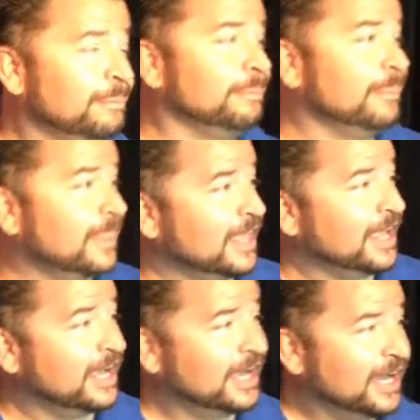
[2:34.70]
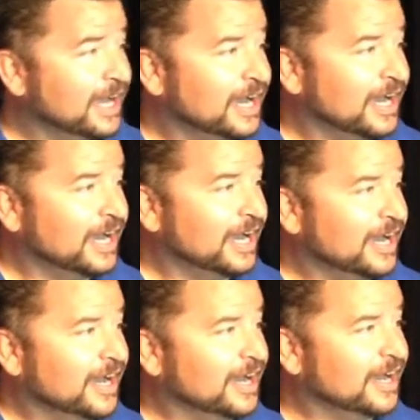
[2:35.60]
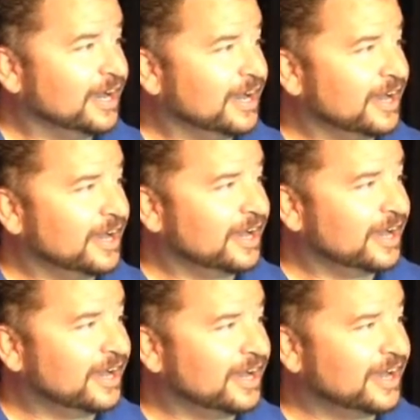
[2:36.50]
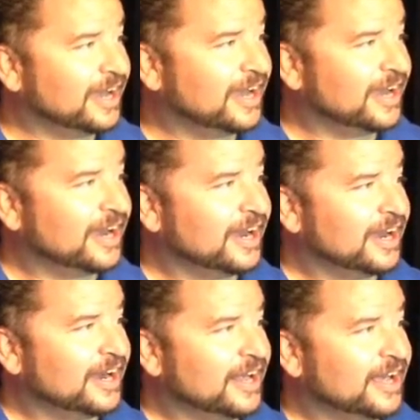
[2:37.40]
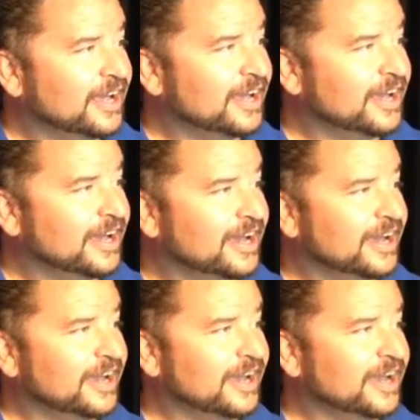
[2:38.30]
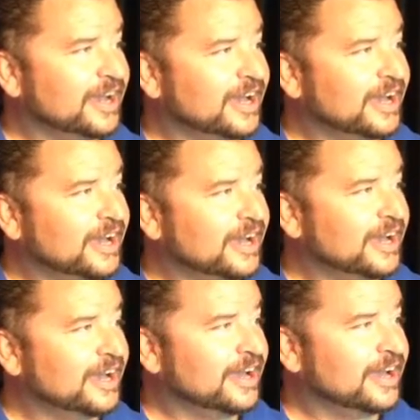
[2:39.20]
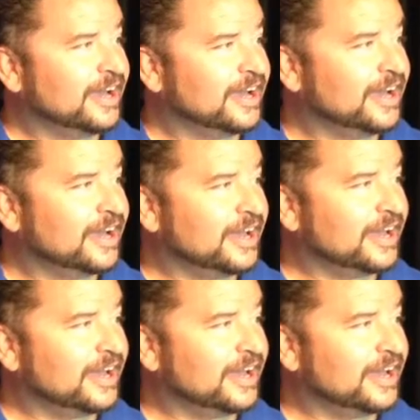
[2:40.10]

[no speech]